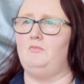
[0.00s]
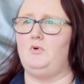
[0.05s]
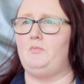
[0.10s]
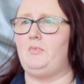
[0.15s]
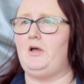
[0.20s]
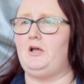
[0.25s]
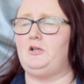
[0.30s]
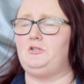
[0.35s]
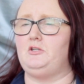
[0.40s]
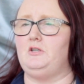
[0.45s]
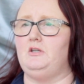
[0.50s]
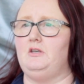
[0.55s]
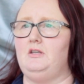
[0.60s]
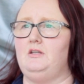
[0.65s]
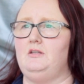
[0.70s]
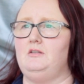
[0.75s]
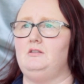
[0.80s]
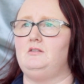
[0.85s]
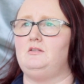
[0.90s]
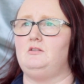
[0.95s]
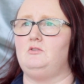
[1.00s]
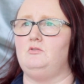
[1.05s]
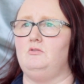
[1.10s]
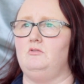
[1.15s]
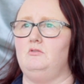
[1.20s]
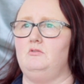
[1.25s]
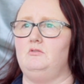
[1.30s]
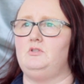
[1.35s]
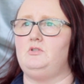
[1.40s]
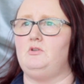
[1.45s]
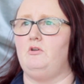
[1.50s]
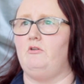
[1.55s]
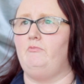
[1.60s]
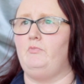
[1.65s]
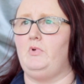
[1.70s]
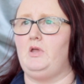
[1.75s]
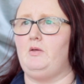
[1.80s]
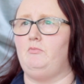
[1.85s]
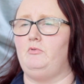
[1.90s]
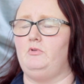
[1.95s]
my passion is to serve
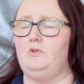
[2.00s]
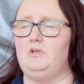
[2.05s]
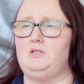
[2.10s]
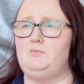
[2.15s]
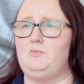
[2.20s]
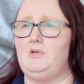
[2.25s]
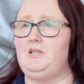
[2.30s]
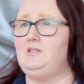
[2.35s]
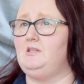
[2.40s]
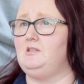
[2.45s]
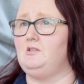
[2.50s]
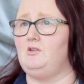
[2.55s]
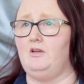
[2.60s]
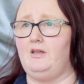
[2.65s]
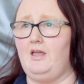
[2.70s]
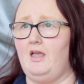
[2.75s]
people as best as I